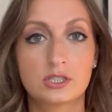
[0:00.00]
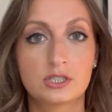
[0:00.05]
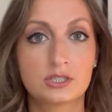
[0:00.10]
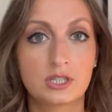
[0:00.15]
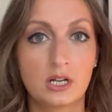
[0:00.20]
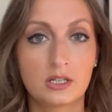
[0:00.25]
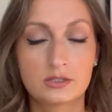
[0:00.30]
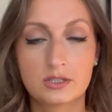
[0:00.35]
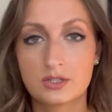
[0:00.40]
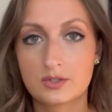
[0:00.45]

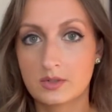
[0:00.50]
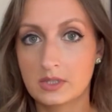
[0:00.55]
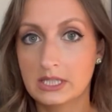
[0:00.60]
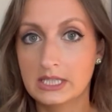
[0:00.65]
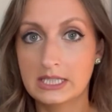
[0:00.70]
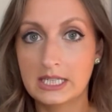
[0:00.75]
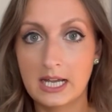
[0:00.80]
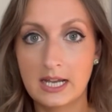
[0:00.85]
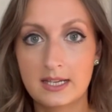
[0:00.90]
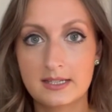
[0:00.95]
Doctor's
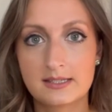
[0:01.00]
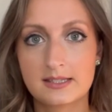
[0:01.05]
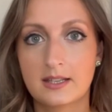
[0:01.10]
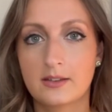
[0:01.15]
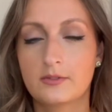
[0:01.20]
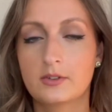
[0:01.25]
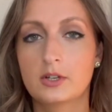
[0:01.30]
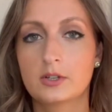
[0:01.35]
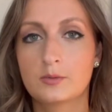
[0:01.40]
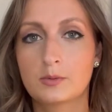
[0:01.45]
really nice, they
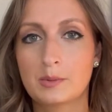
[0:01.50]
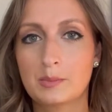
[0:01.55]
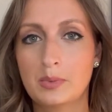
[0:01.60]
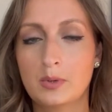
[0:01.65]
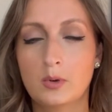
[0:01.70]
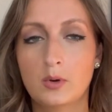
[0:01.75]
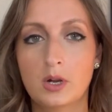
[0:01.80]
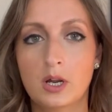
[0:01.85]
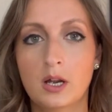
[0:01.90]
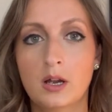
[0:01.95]
have good
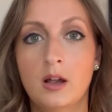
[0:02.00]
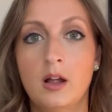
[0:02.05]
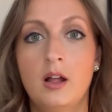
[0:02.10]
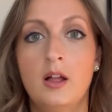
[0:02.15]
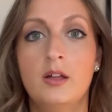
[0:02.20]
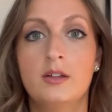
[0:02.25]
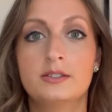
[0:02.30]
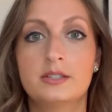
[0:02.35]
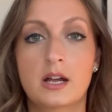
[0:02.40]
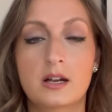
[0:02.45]
rapport.
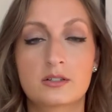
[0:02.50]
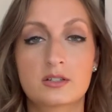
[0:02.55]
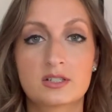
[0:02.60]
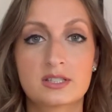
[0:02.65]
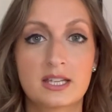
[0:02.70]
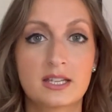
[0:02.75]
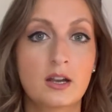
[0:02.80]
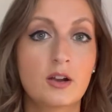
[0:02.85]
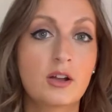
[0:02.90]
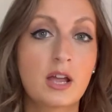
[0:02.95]
Doctor
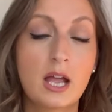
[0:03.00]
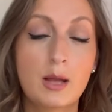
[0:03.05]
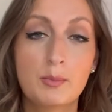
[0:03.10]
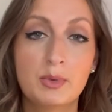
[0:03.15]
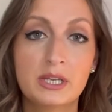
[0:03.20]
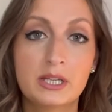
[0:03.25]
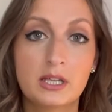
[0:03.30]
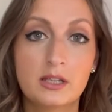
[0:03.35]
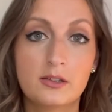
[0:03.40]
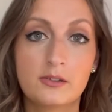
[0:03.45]
said, okay, I'm
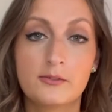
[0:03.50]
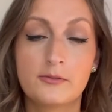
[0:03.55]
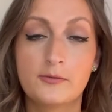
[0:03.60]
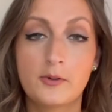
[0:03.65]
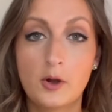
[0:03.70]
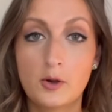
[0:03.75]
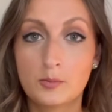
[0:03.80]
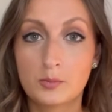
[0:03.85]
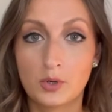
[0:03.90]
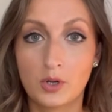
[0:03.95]
gonna get you a
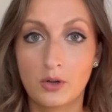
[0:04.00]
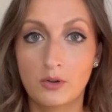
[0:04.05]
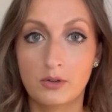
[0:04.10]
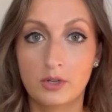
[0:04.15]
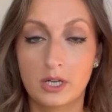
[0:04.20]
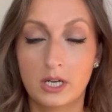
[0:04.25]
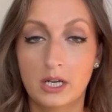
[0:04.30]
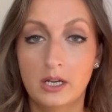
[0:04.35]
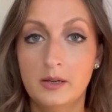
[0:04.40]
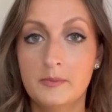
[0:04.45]
foam
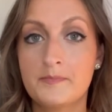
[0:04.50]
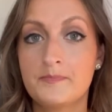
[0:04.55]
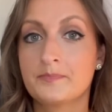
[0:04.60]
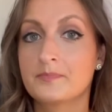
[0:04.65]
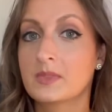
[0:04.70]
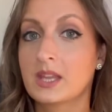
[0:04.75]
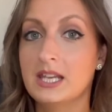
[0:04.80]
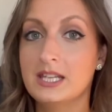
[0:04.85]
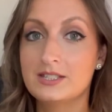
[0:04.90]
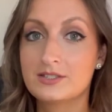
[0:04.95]
roller.
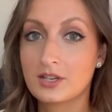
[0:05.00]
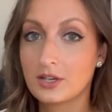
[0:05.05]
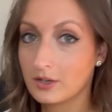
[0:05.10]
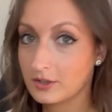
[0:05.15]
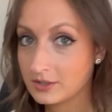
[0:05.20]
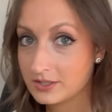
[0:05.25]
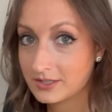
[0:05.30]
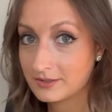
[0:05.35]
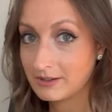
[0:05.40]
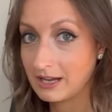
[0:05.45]
He
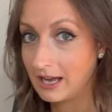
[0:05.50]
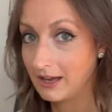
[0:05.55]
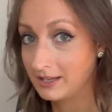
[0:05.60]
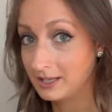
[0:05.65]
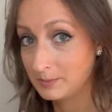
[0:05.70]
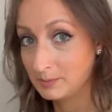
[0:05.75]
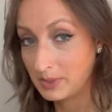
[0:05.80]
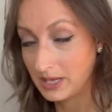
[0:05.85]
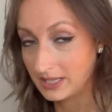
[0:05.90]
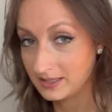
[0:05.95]
turns around,
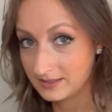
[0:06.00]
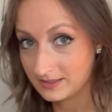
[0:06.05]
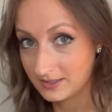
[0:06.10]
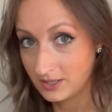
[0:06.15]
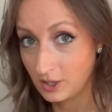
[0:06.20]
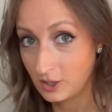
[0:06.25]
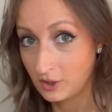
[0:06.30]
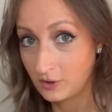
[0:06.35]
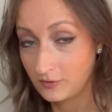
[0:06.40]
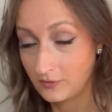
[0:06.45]
he bends
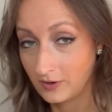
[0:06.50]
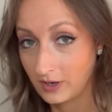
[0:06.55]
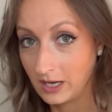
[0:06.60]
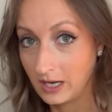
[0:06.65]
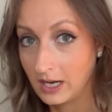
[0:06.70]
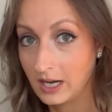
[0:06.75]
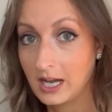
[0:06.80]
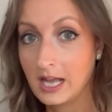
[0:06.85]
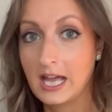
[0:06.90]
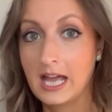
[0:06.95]

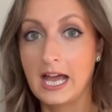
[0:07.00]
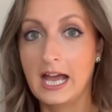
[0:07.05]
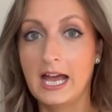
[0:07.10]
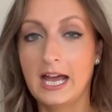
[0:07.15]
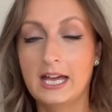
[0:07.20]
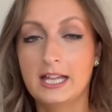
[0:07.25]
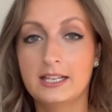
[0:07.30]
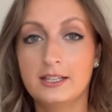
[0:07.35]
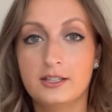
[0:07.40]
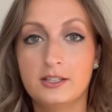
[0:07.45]
over,
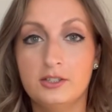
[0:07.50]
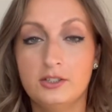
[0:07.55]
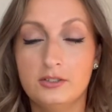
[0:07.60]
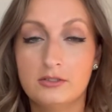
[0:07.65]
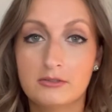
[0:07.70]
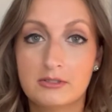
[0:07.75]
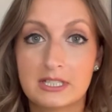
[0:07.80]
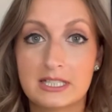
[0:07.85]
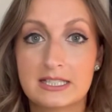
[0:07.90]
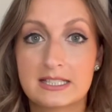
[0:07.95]
and
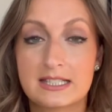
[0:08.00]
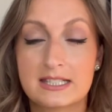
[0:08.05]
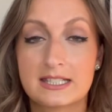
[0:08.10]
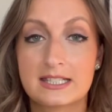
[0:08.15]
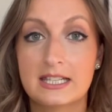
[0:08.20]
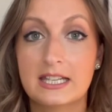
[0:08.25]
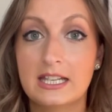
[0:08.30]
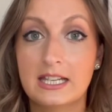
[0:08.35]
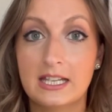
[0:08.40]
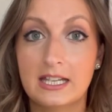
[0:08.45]
you can
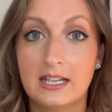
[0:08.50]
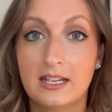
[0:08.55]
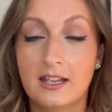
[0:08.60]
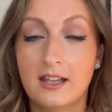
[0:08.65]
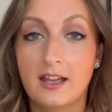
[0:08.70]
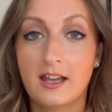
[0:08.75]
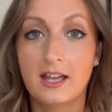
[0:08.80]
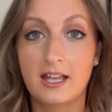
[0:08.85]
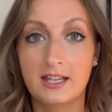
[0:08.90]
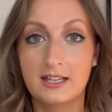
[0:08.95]

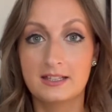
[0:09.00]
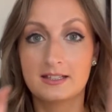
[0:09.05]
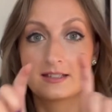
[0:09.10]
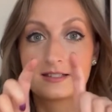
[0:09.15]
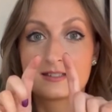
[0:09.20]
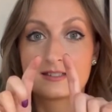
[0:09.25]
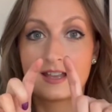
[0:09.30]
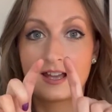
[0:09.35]
see his